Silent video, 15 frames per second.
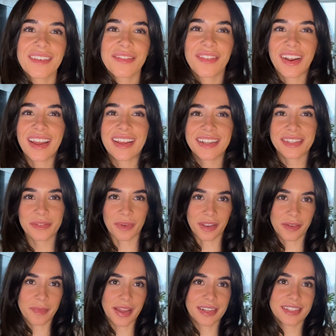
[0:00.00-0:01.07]
friends,
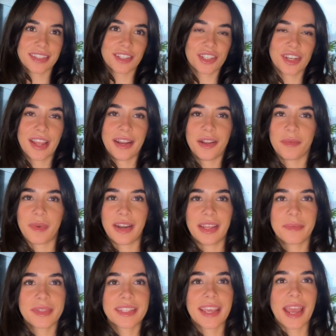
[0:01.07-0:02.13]
welcome back to the channel. My
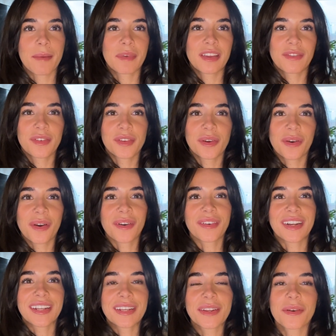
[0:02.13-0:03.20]
name is Gabby if you don't
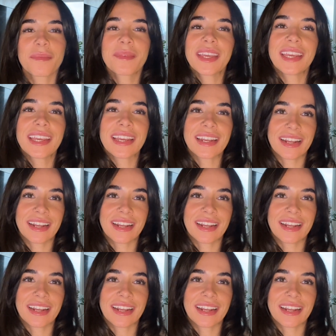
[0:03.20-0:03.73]
already know me,